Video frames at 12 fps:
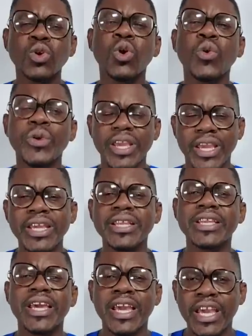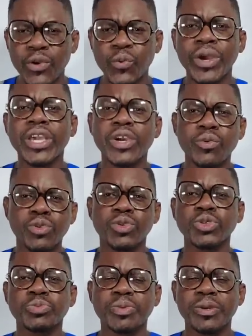going in there and working with
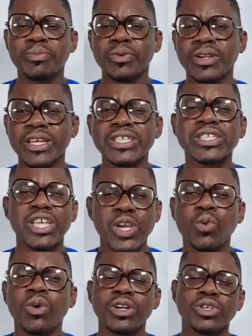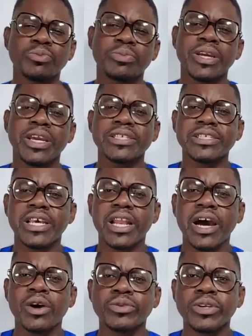those people is equal to being a
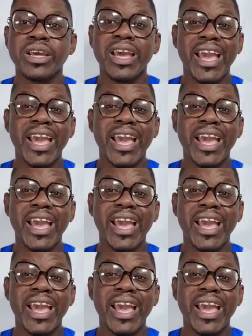sellout.